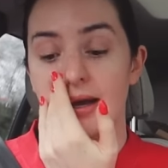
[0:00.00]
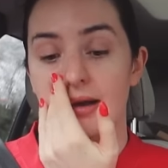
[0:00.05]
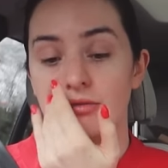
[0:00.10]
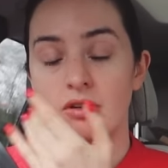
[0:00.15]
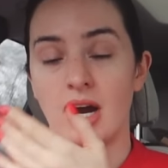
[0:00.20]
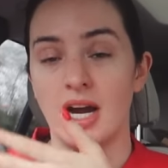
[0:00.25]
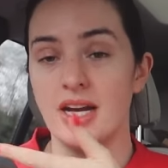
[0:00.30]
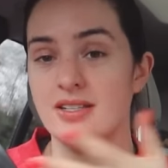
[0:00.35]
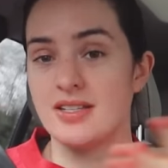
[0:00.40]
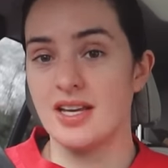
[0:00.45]

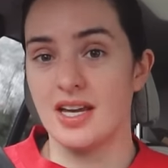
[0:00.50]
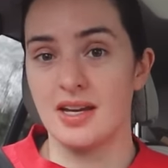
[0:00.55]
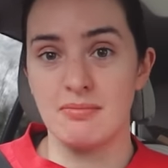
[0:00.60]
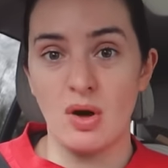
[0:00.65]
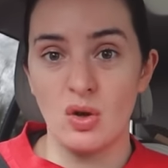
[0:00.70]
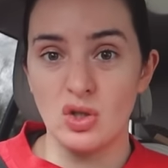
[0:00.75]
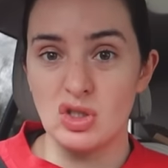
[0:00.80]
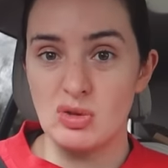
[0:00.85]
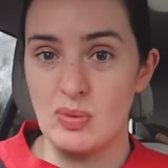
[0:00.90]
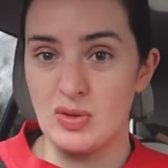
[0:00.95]
writing
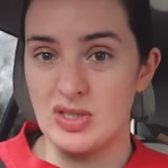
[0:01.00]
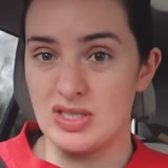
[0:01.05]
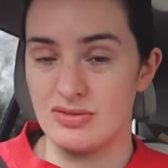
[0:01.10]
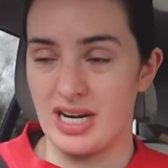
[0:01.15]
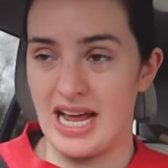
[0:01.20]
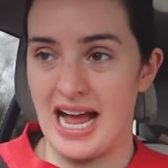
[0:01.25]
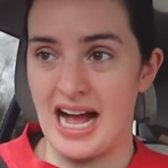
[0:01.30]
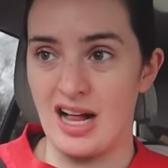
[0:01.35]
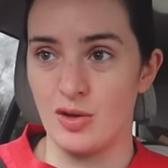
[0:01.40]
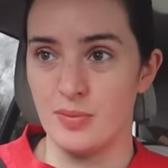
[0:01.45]
multiple
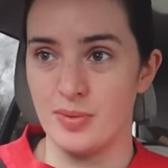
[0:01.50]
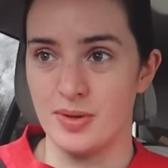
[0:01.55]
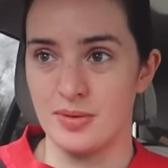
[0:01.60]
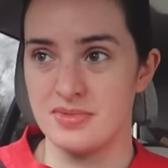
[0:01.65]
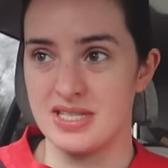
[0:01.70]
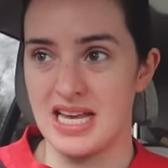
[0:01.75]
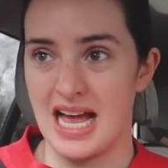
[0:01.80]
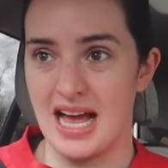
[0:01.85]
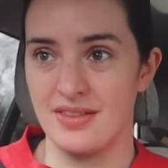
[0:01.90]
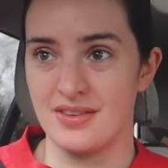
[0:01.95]
different
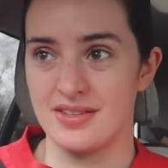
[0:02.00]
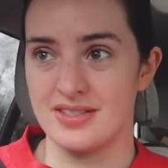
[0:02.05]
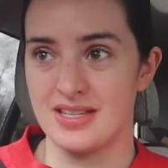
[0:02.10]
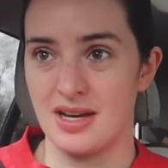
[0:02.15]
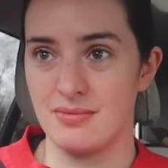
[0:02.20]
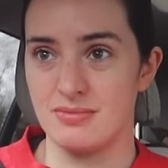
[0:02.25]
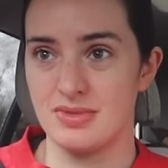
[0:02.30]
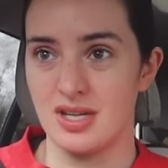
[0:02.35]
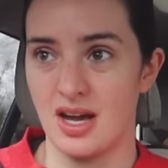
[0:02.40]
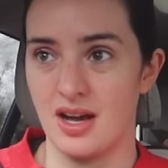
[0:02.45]
albums at the
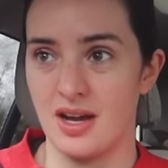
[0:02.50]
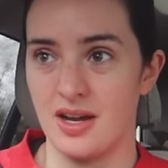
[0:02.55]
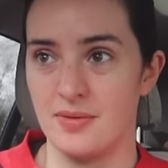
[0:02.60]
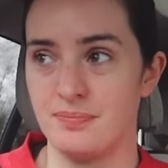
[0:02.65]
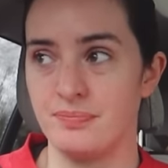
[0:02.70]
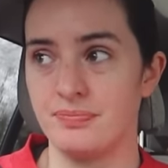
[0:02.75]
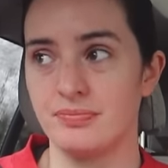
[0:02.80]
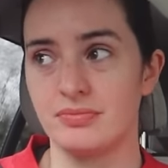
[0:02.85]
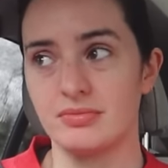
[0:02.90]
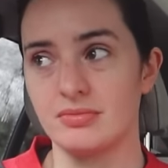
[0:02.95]
same
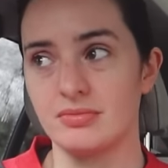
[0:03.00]
time.